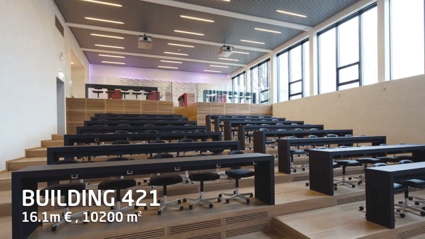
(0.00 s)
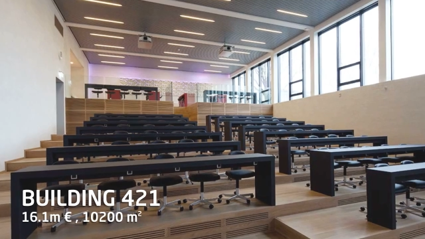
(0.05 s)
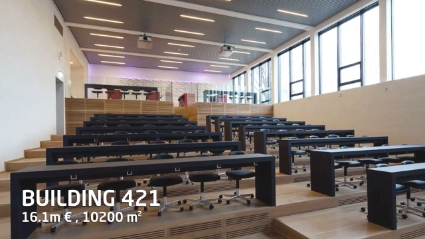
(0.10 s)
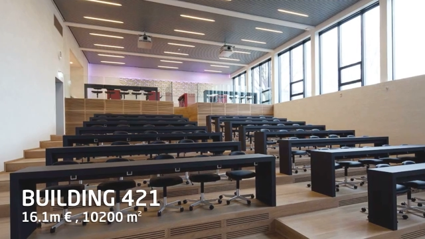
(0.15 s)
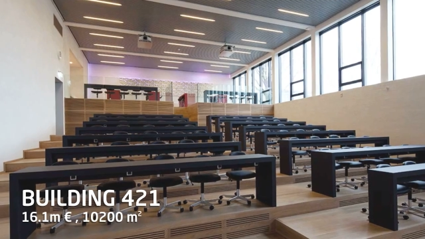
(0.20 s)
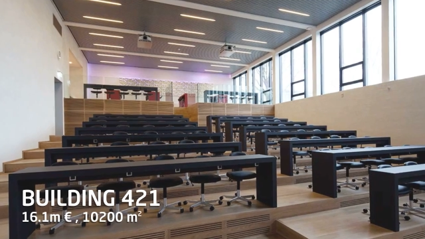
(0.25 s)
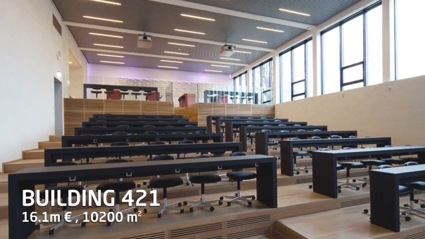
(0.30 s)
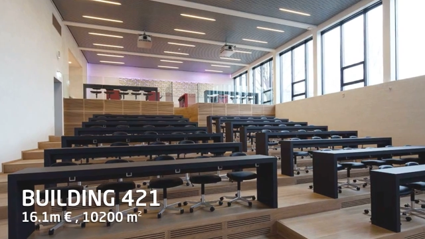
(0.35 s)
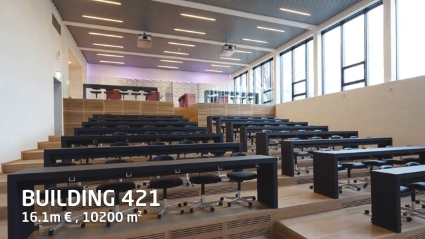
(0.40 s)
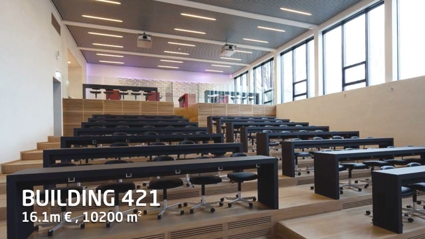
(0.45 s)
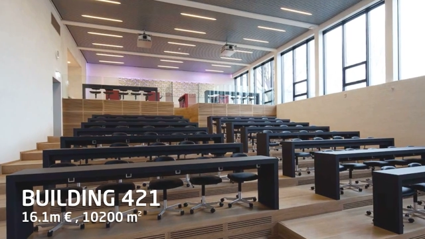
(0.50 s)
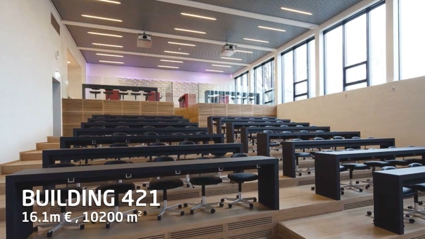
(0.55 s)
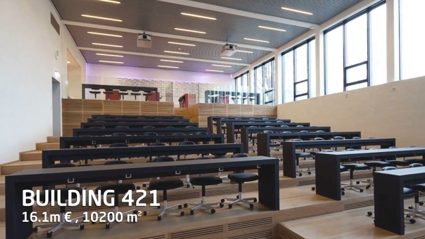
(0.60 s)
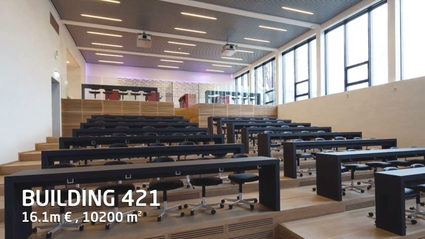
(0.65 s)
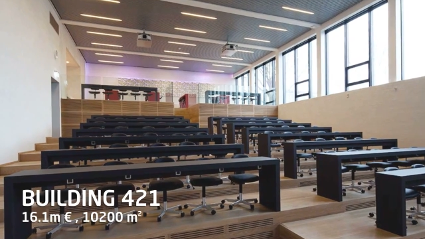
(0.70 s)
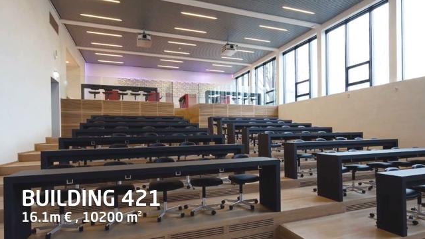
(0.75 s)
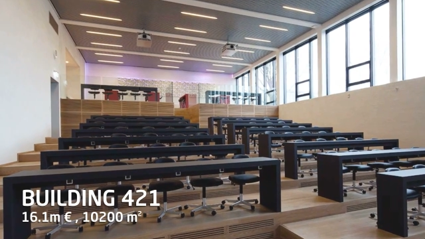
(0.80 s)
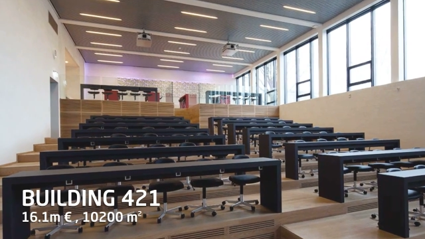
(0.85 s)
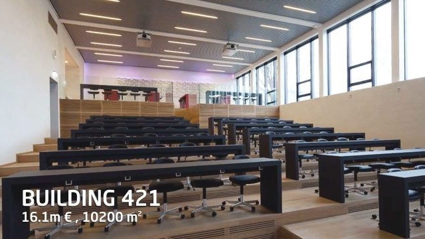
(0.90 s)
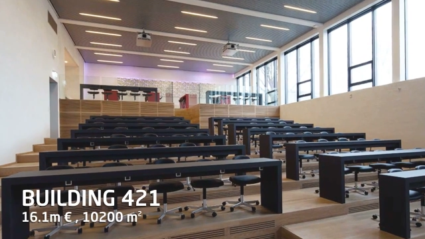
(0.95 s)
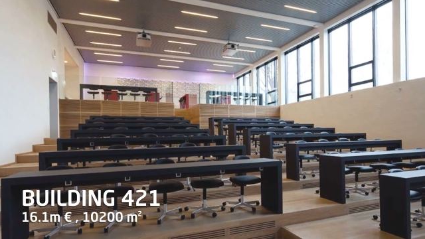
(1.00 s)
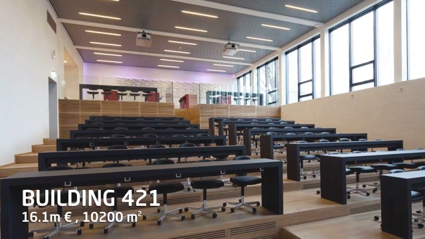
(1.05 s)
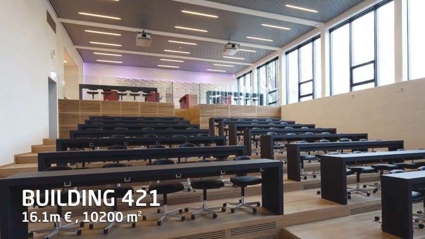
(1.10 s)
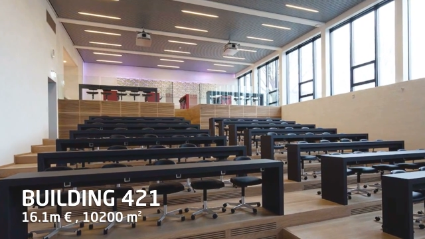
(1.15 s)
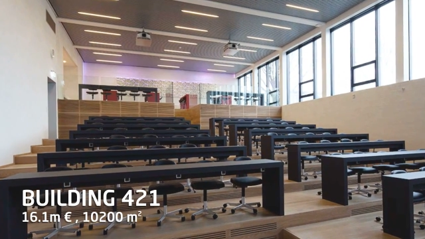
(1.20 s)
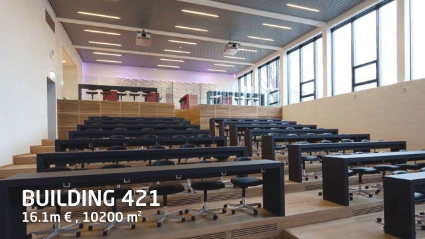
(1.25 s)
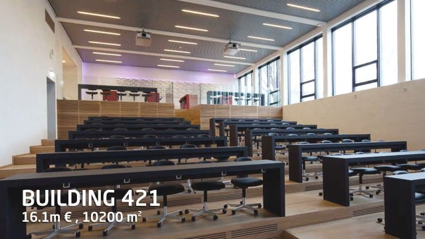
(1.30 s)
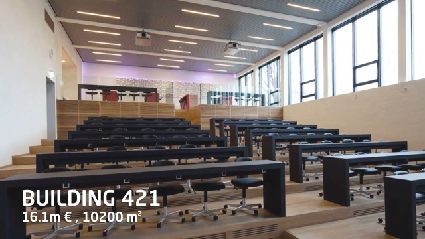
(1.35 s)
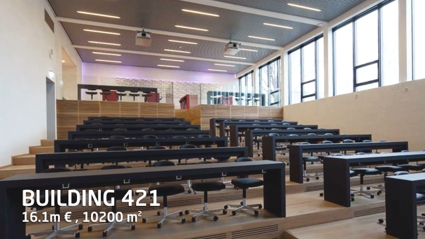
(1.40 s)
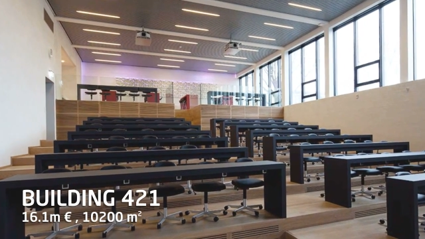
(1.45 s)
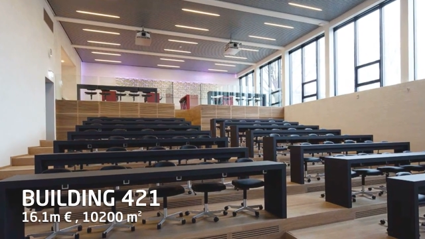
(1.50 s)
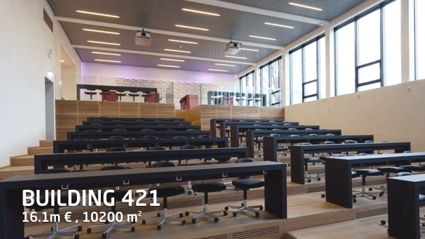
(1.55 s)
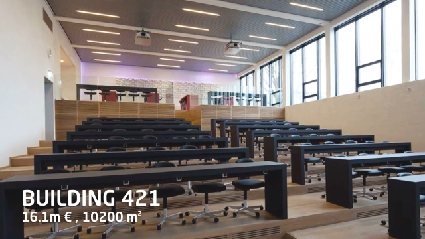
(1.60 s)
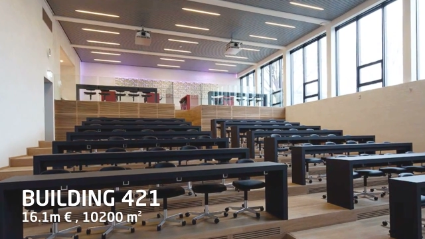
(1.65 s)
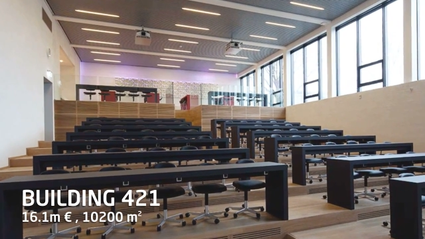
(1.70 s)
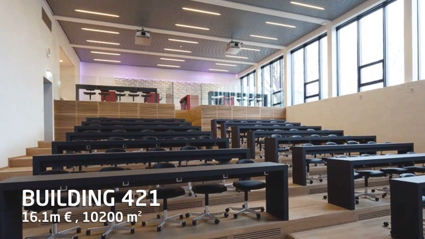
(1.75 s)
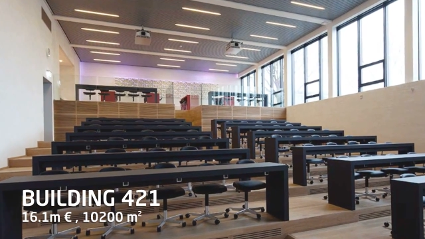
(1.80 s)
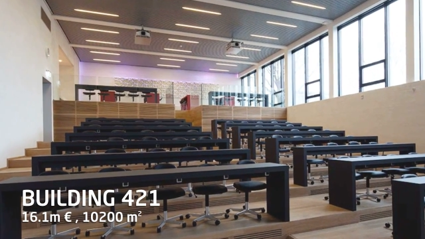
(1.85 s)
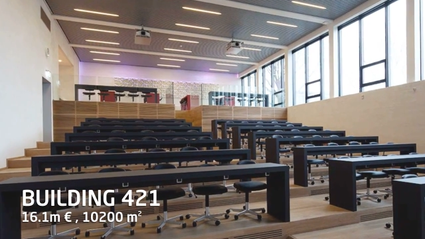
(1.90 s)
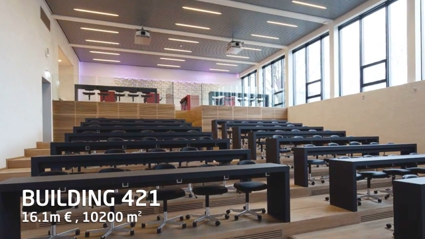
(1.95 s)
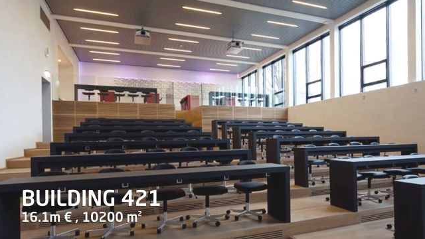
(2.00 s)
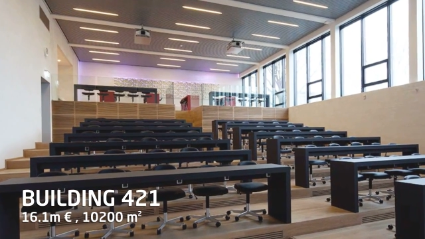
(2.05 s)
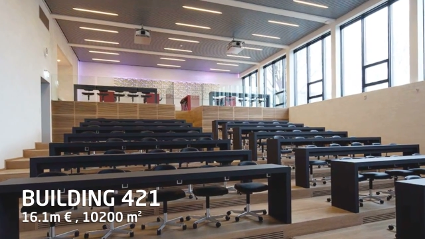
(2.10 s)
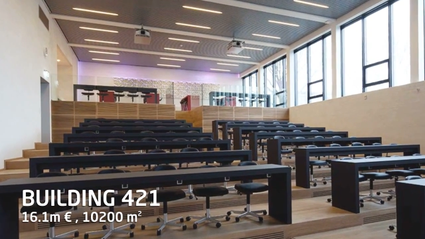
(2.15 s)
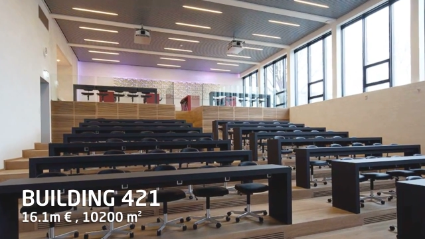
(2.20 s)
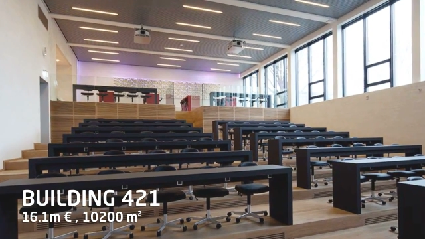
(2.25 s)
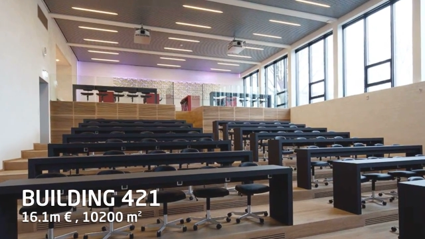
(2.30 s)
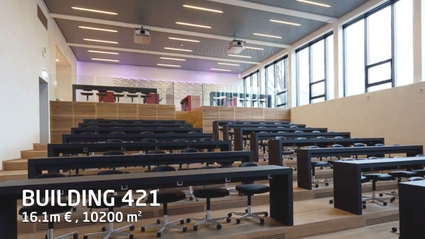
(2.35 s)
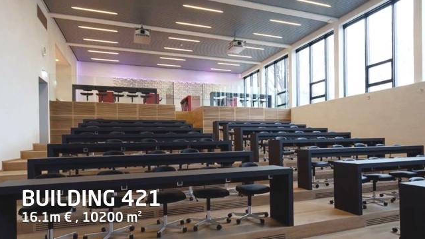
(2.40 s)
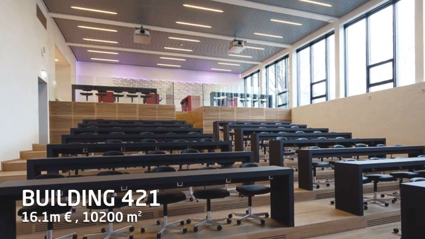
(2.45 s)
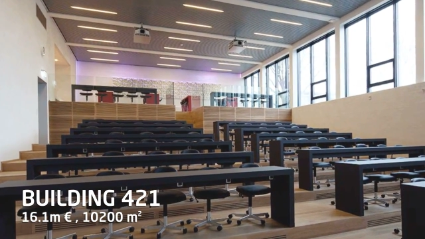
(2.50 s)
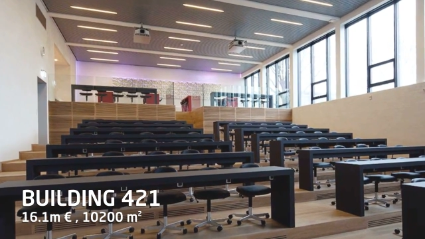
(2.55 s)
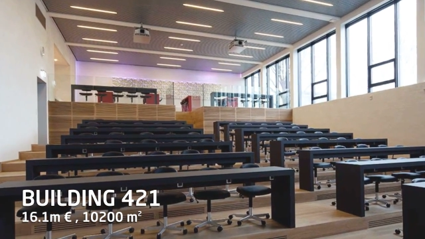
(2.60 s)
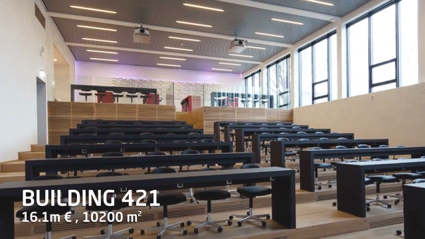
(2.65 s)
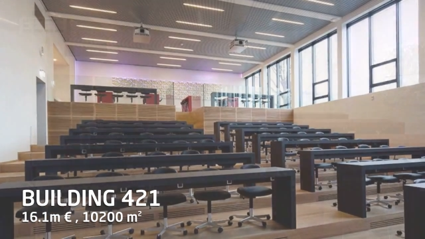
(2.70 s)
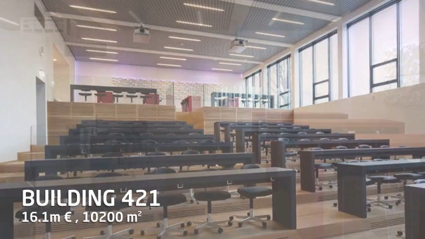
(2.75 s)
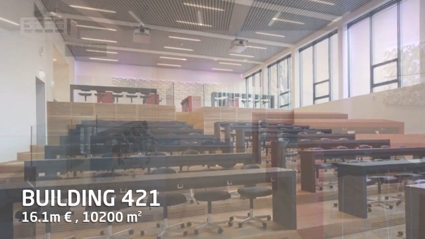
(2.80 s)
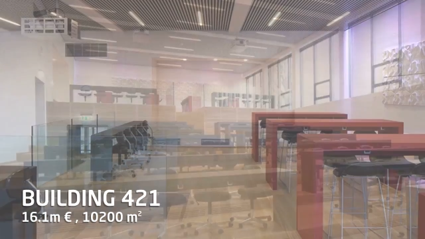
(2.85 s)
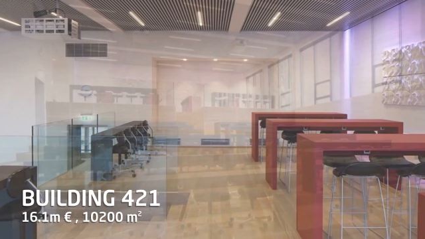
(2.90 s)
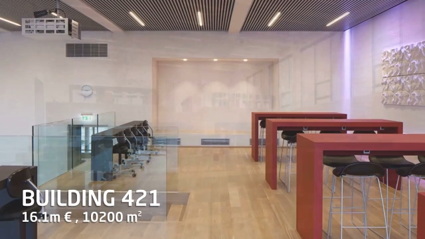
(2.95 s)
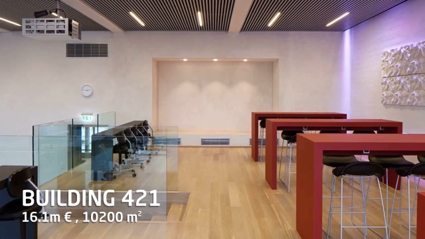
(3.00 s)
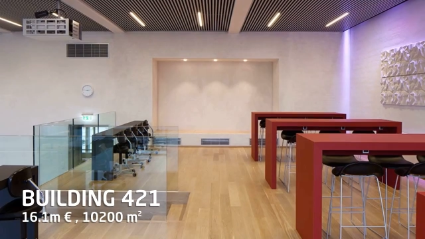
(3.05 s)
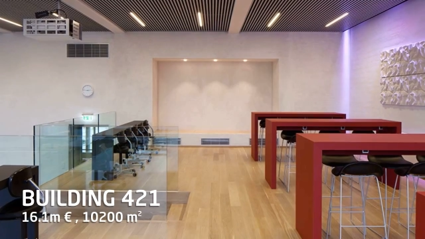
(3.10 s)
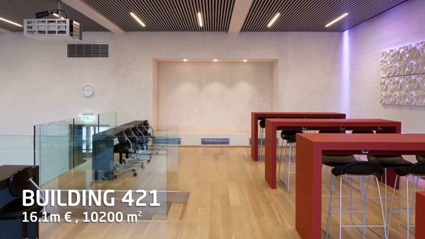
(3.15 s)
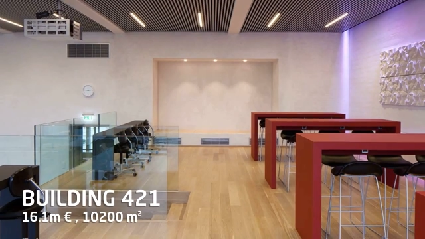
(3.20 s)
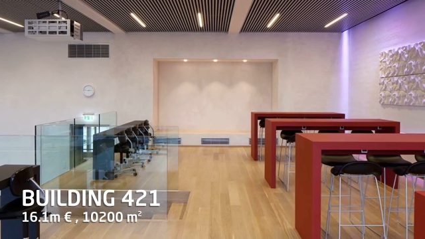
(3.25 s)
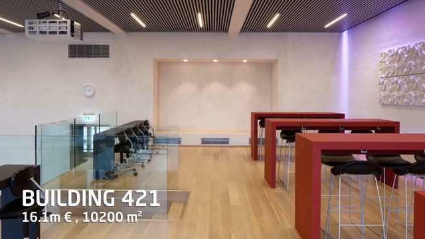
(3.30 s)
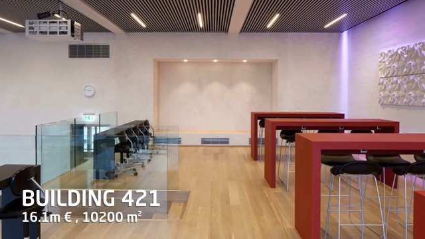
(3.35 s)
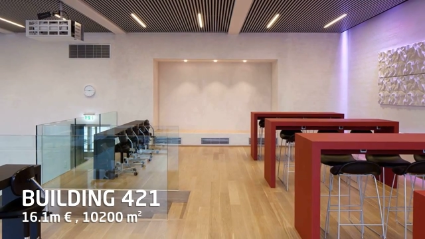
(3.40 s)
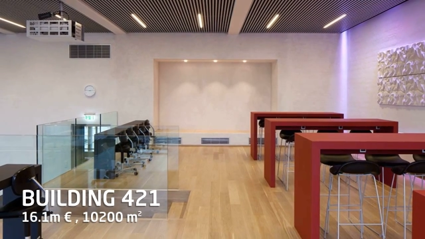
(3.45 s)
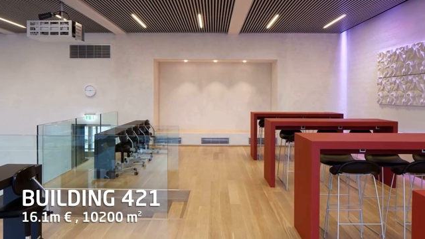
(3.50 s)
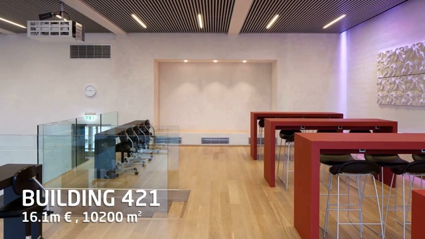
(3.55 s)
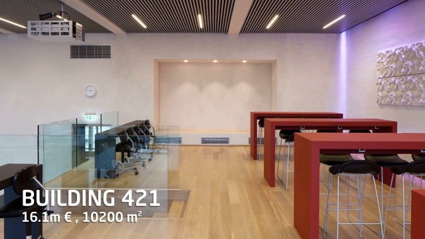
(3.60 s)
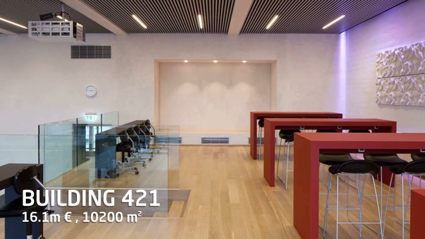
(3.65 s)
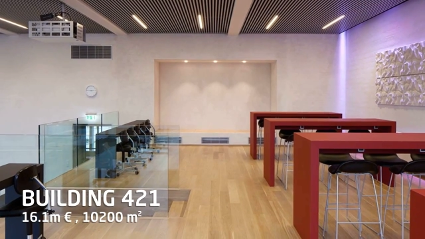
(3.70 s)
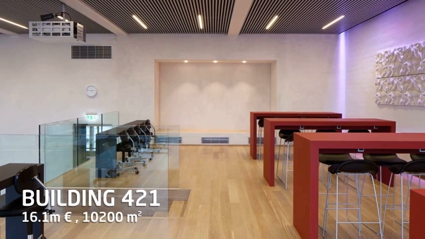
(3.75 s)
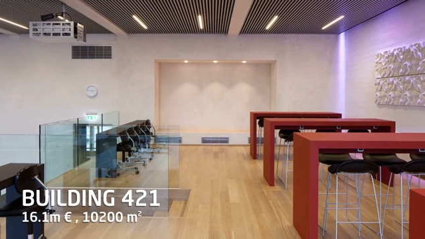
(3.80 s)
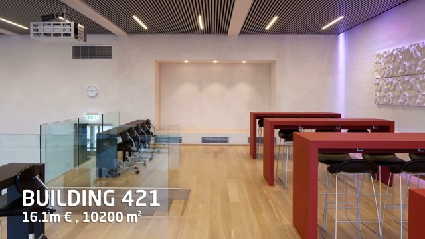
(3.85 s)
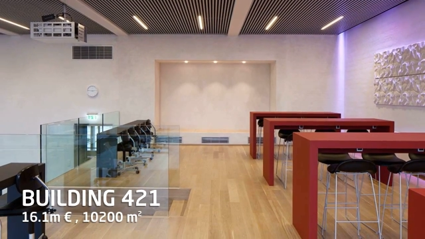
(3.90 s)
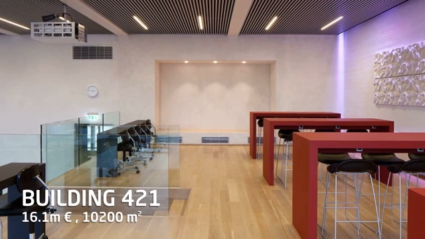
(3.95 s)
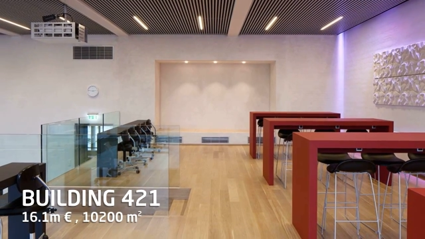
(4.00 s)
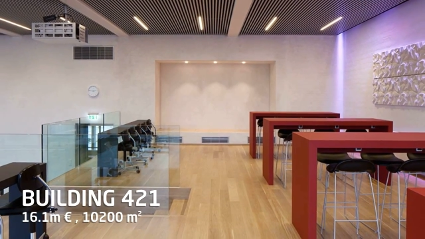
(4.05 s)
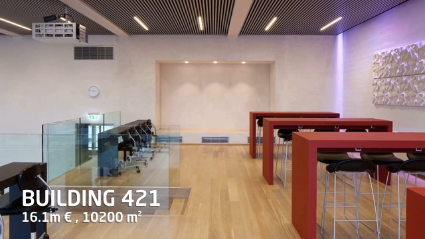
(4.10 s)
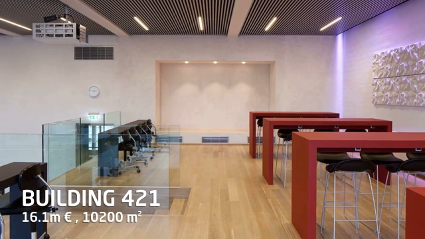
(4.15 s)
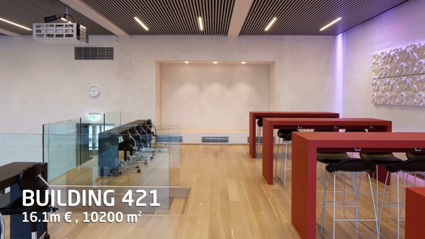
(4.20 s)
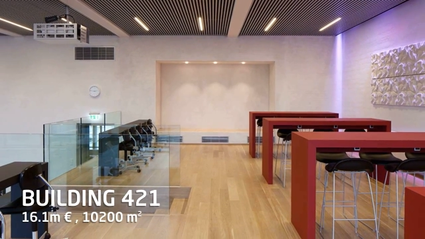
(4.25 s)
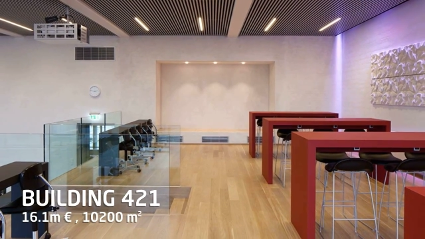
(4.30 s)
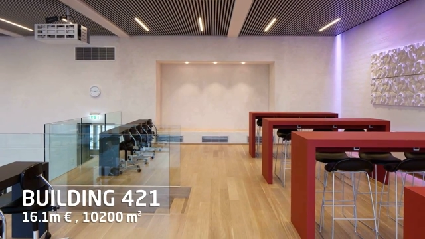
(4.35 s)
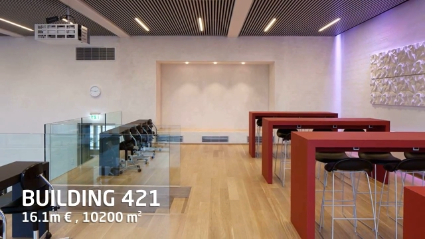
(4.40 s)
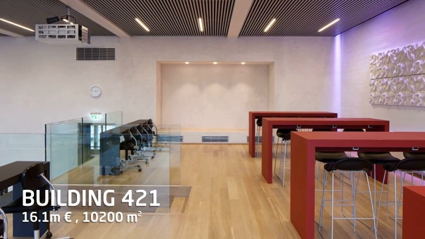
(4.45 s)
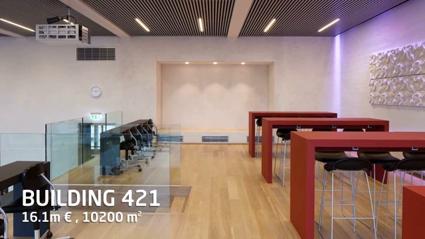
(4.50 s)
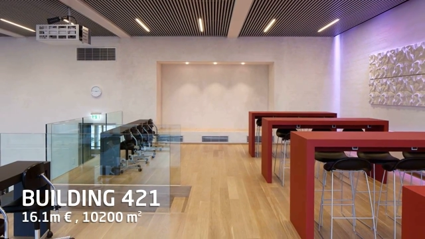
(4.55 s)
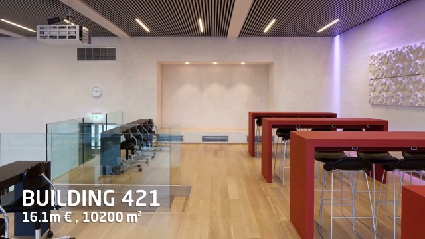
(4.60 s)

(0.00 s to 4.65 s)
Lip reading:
[unreadable: no face in view]